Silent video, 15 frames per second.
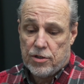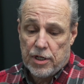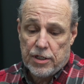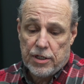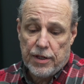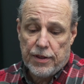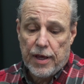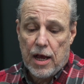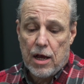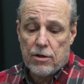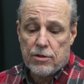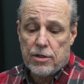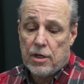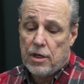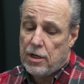
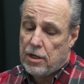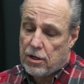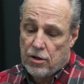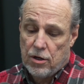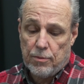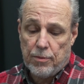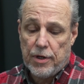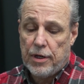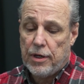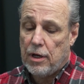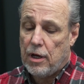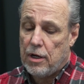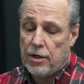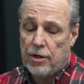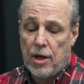60,000, it could be
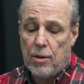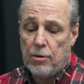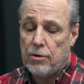on a double